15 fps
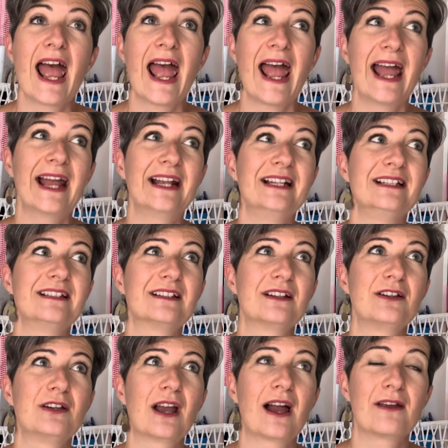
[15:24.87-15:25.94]
and
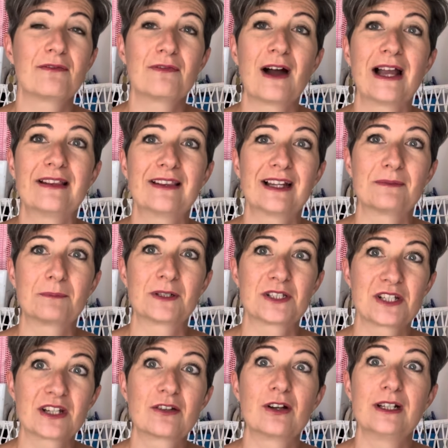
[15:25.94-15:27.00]
I find that
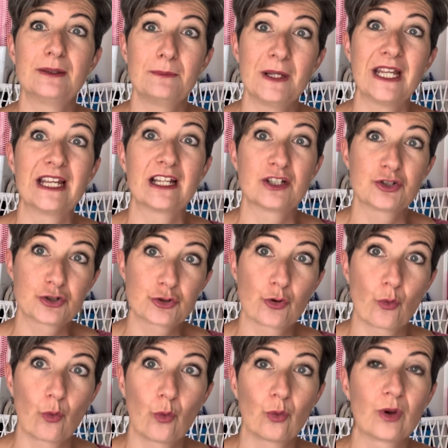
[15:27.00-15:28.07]
particularly being a
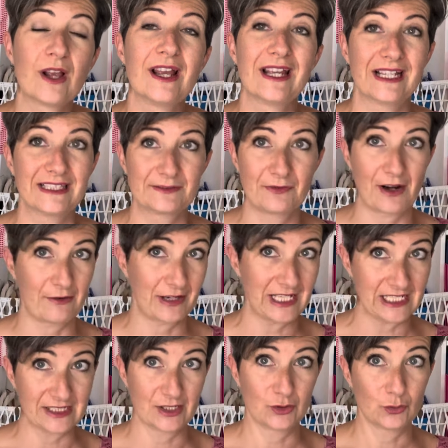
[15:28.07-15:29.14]
shawl, it's very
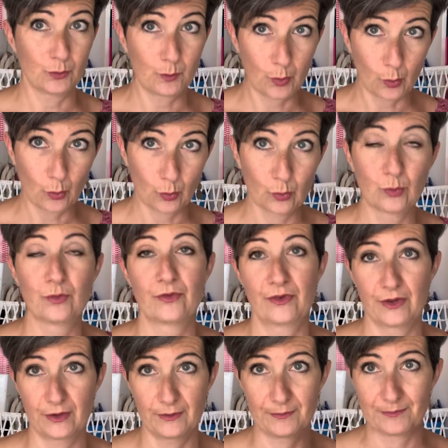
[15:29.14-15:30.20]
easy to pull
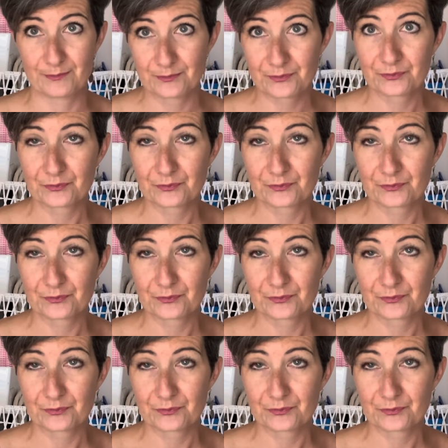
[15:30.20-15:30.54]
the um,